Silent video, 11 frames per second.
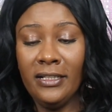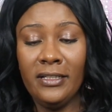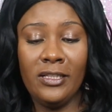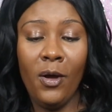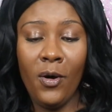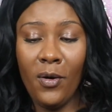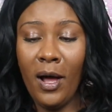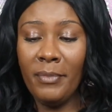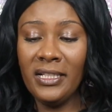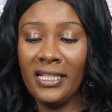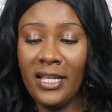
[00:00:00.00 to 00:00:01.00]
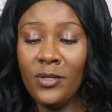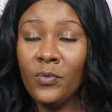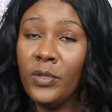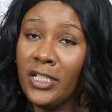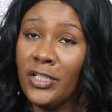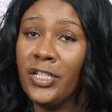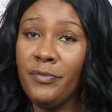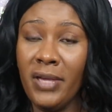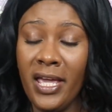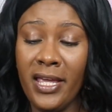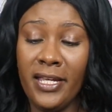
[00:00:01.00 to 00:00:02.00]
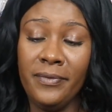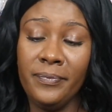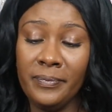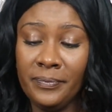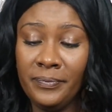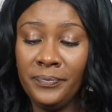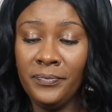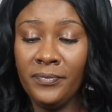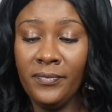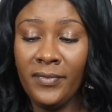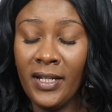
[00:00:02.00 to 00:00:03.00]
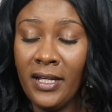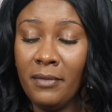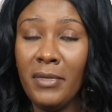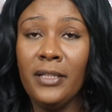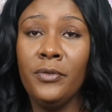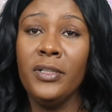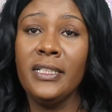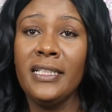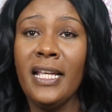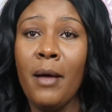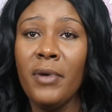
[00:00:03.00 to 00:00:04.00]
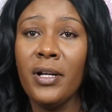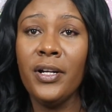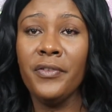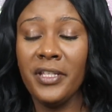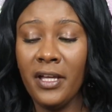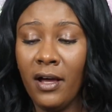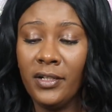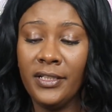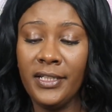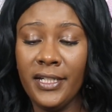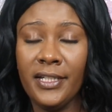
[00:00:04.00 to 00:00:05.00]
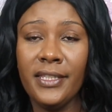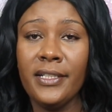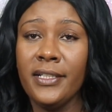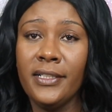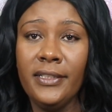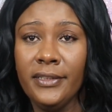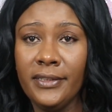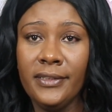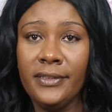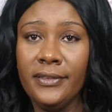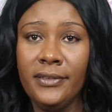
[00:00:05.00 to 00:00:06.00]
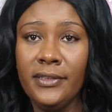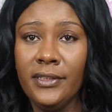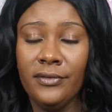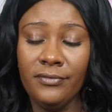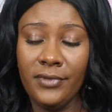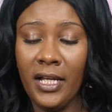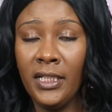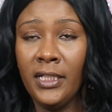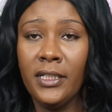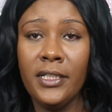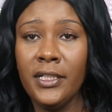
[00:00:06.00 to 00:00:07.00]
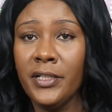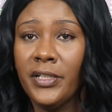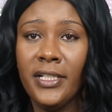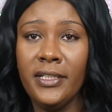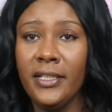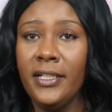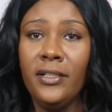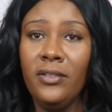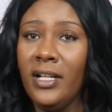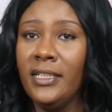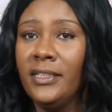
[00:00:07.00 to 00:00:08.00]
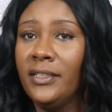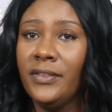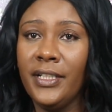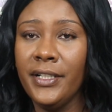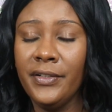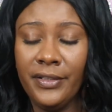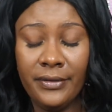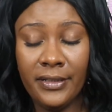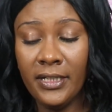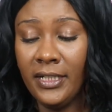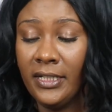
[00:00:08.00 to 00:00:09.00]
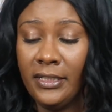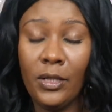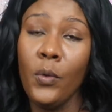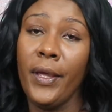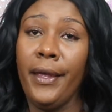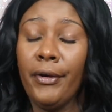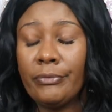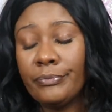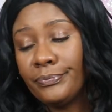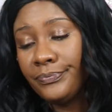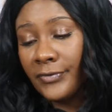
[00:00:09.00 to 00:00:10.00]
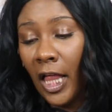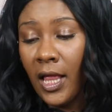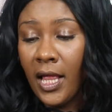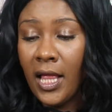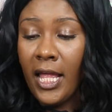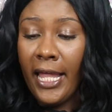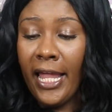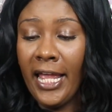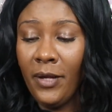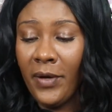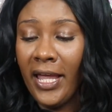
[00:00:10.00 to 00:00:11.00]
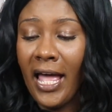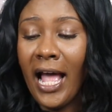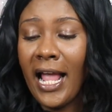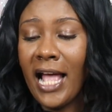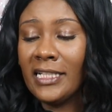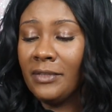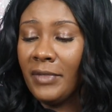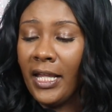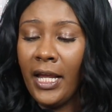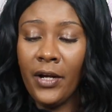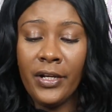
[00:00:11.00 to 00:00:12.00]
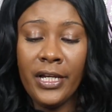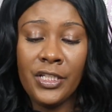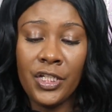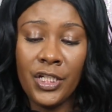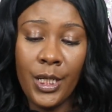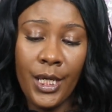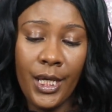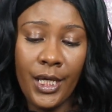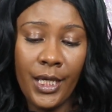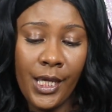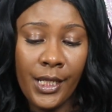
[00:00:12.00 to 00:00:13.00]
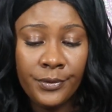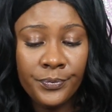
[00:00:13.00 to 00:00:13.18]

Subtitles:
So I'm going to tell you what she made. My daughter say I'm going to curry y'all to death because, I love curry and they know I love curry. Don't care. Anyway, I got some curry chicken.